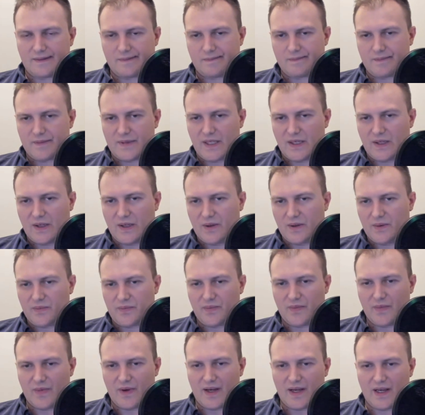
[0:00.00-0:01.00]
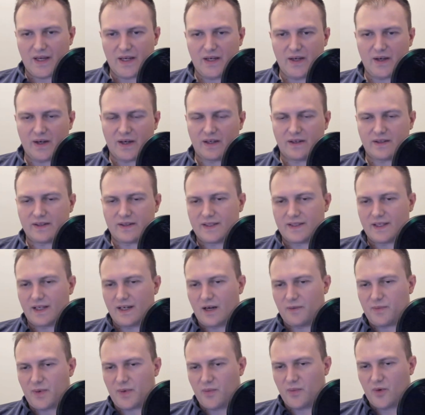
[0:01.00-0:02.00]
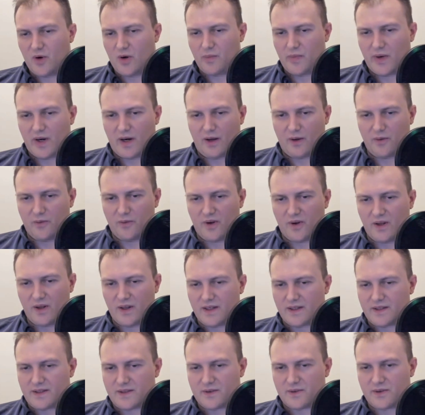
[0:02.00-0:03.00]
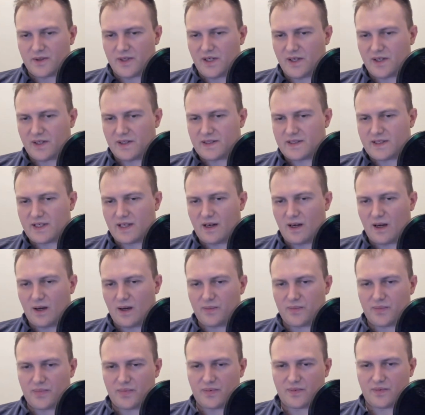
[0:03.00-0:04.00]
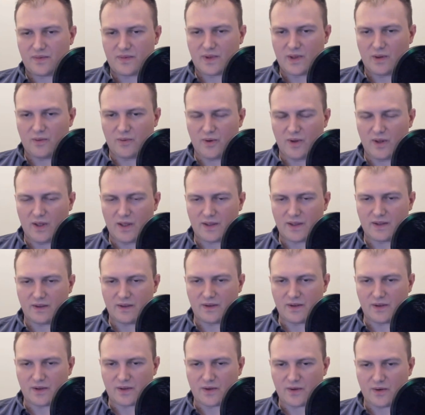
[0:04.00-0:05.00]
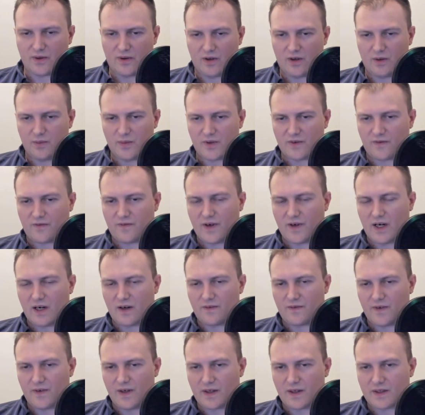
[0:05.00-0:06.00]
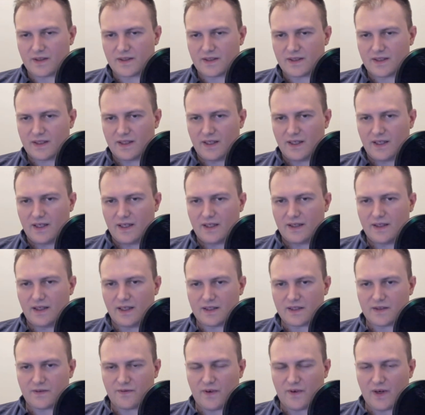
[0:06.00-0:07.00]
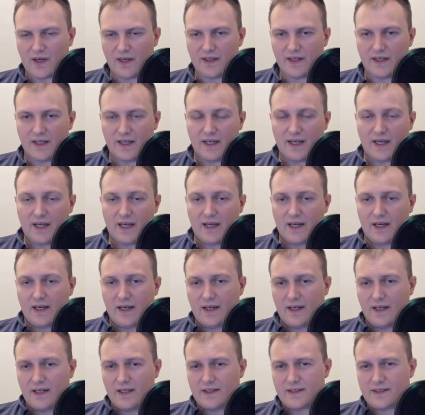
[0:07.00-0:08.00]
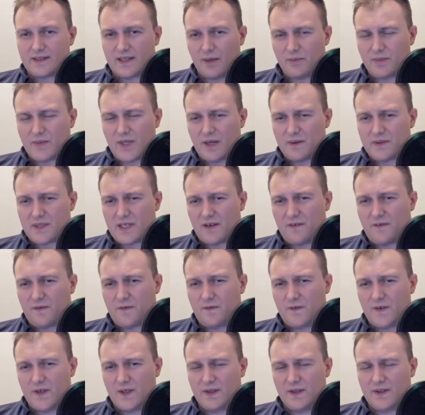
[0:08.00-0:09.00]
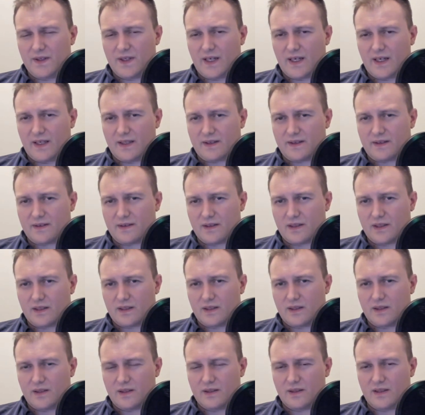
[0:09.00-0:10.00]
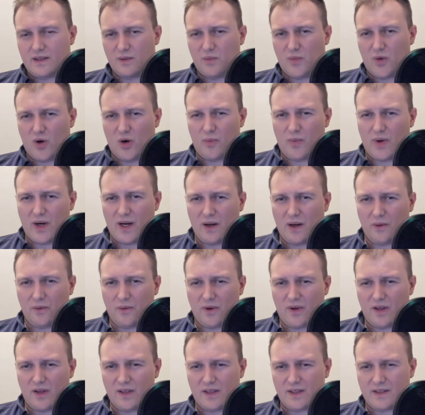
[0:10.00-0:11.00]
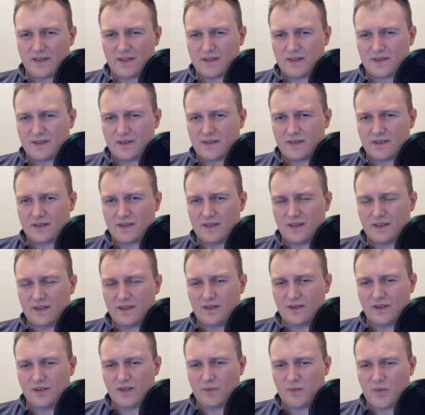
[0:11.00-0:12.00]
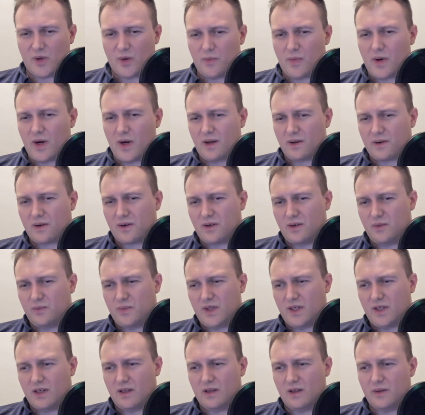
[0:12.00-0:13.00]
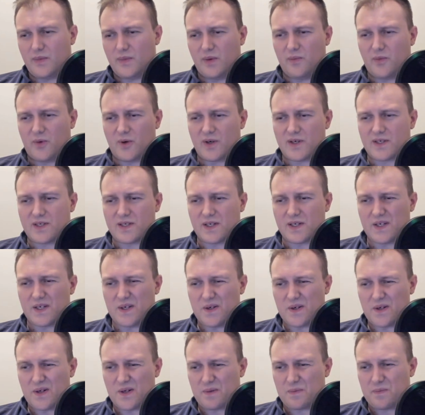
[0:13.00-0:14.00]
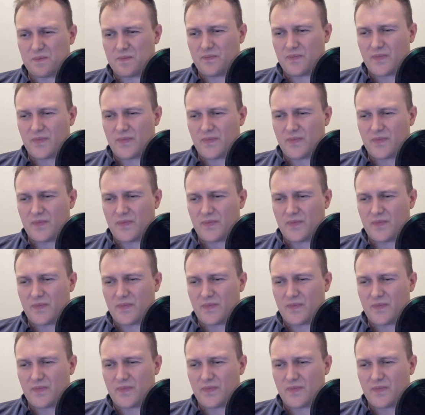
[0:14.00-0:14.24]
You know, you could set up a mobile wallet, or you could set up a wallet on your Chrome or Firefox. That's fine. Sometimes I feel that the mobile wallets on the mobile could be a little bit more secure.